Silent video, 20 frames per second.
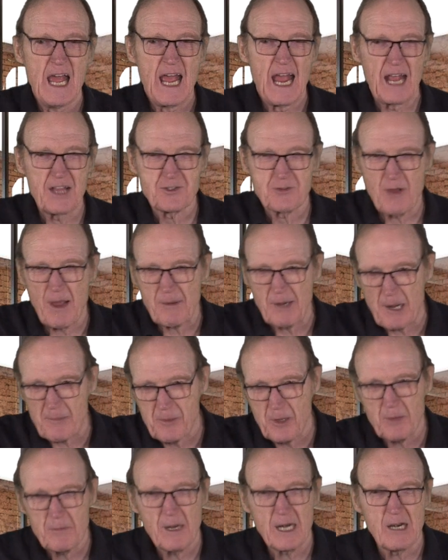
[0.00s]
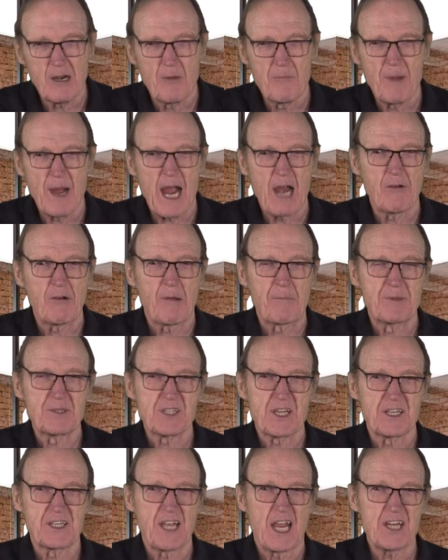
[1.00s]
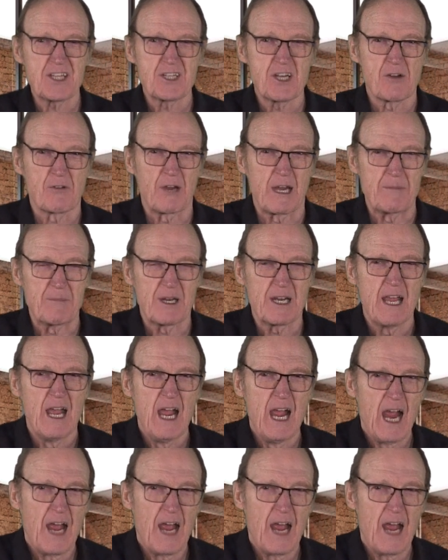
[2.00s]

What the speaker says: and so I'm going to put them under a buyer representation agreement,